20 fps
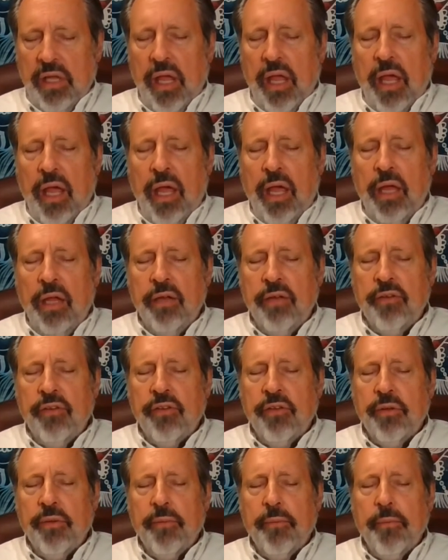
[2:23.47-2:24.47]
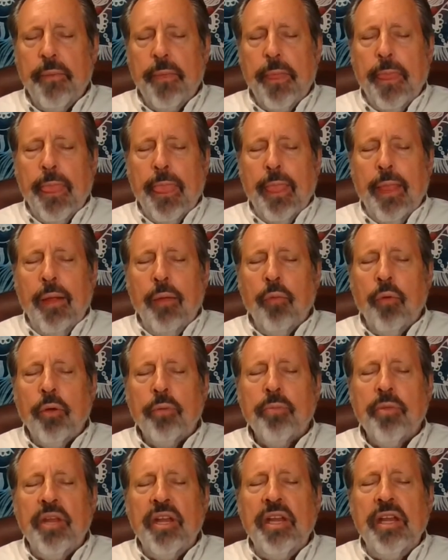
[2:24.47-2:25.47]
and
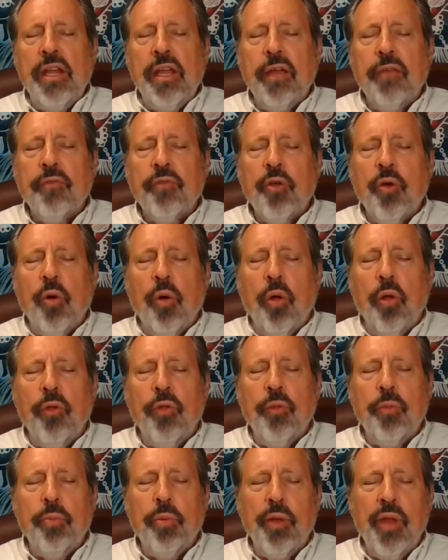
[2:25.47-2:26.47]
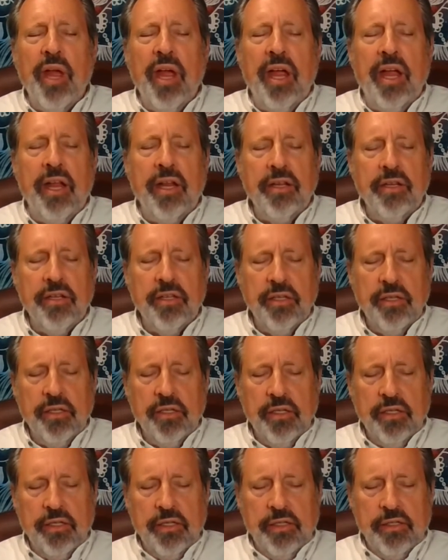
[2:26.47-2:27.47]
what many have called the plan
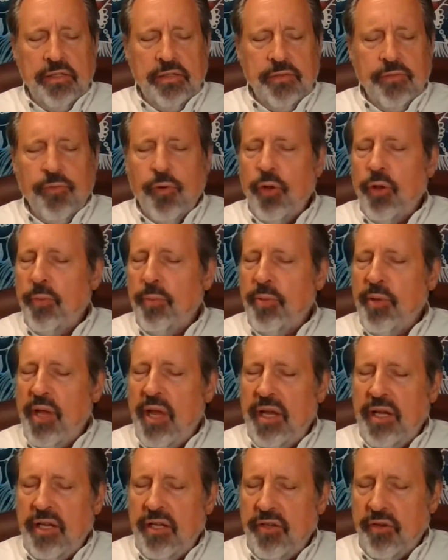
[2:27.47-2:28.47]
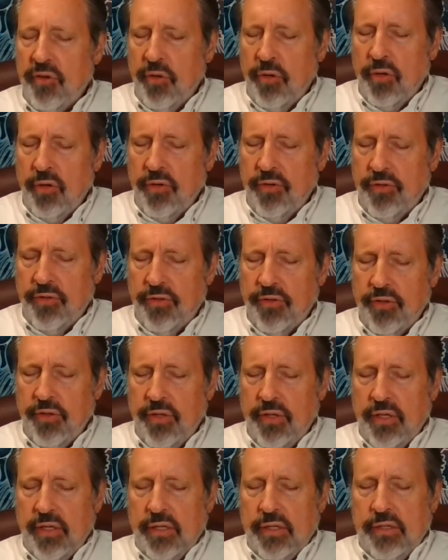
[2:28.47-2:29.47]
for the planet Earth,
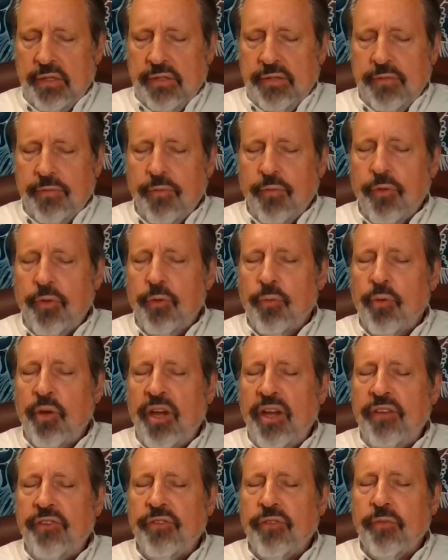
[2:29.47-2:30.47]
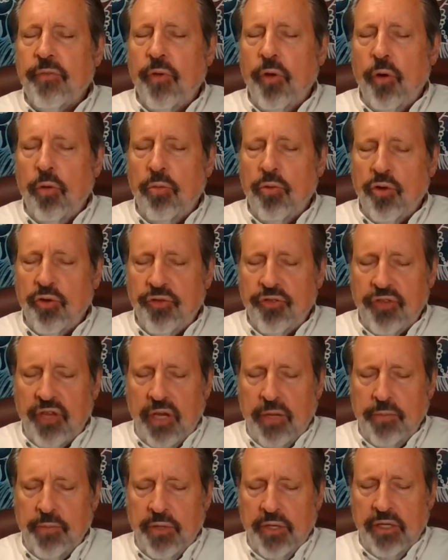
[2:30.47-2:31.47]
for the race of Homo
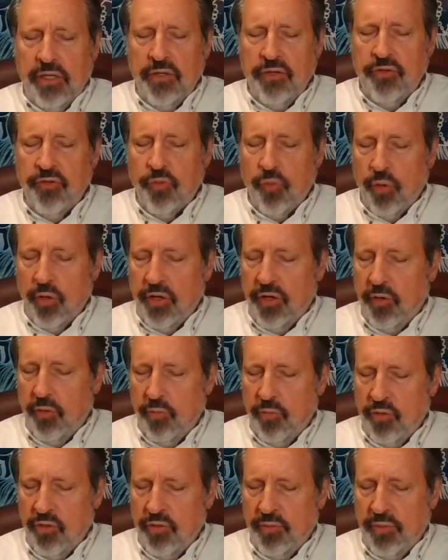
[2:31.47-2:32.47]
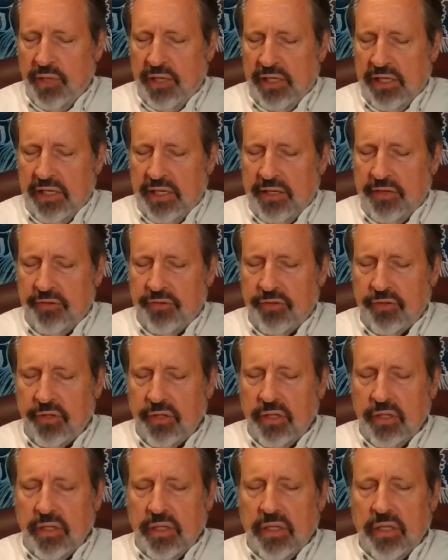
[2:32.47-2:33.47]
sapiens or human beings,
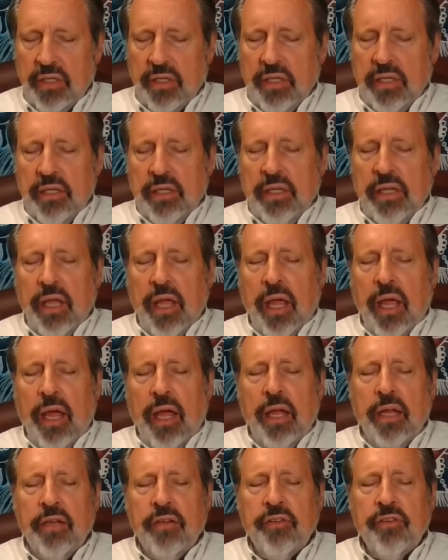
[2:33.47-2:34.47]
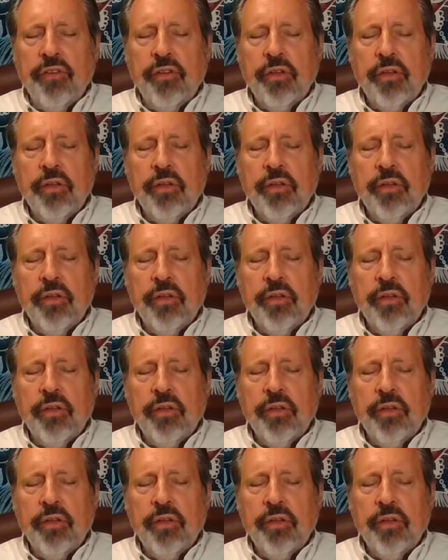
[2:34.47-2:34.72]
and